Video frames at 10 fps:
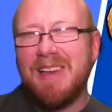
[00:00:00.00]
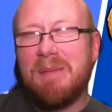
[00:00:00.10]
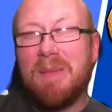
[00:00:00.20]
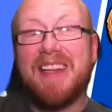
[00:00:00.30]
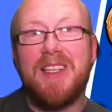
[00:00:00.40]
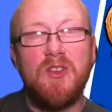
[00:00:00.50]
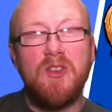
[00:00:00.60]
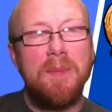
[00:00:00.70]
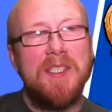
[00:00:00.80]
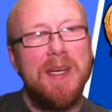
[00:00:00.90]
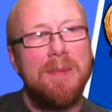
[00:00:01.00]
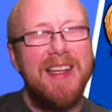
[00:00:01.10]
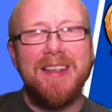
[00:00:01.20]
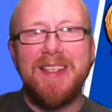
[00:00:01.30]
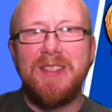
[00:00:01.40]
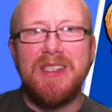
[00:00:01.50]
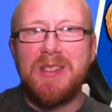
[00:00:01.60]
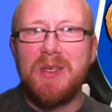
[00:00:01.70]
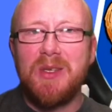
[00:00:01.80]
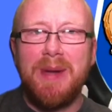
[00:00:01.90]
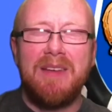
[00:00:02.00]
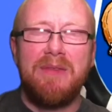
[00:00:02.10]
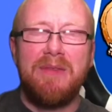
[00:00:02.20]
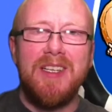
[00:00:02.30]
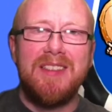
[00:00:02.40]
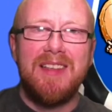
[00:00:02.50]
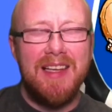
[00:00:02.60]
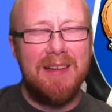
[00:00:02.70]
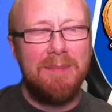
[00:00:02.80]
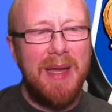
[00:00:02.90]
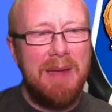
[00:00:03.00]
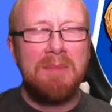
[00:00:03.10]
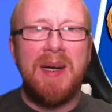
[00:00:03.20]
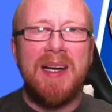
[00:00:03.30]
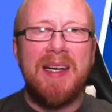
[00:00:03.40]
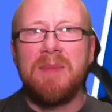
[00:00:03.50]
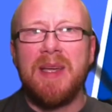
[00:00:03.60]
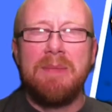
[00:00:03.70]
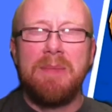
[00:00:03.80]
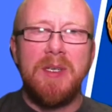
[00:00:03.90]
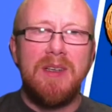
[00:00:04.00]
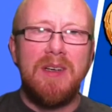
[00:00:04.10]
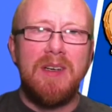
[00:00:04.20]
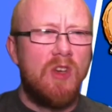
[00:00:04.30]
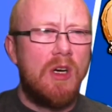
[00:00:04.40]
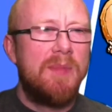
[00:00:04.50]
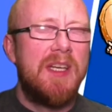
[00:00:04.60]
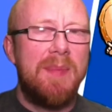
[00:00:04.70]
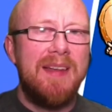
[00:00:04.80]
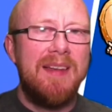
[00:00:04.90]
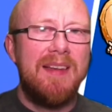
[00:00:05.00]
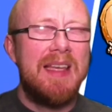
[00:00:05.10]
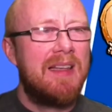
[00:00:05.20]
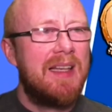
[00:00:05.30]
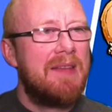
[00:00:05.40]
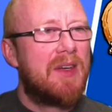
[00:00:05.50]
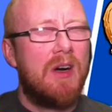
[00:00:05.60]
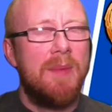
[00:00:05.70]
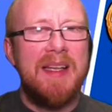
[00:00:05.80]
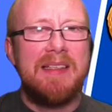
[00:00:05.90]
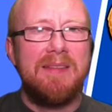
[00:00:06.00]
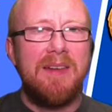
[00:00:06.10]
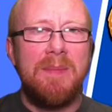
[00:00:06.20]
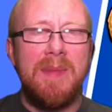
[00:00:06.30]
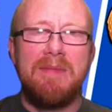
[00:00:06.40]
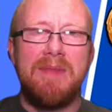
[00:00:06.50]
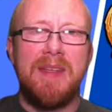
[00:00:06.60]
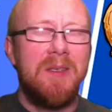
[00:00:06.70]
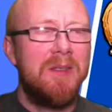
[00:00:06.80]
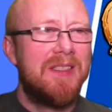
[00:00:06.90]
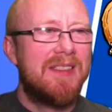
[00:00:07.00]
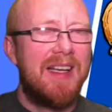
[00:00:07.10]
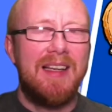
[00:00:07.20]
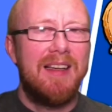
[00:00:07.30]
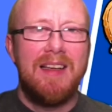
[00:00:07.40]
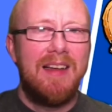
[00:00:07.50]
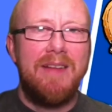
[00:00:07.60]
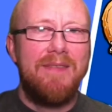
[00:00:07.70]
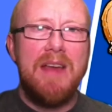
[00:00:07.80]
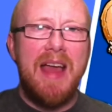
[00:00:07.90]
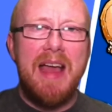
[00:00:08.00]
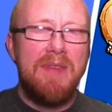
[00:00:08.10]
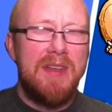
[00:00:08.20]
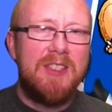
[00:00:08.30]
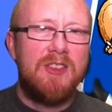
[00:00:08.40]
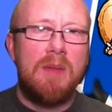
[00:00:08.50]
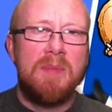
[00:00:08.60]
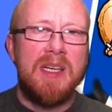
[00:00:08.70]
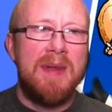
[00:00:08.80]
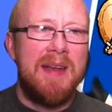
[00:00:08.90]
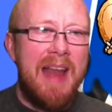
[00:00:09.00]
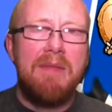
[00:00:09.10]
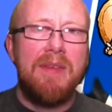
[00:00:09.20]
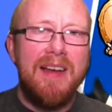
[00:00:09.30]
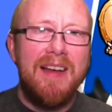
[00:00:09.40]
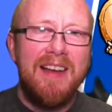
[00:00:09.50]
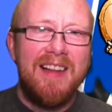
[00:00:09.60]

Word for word: Man, the drop shipping industry is so bad for it. Like people buy some ebook on drop shipping and then they leave a comment on my video and it's like, I've never ever did drop shipping ever.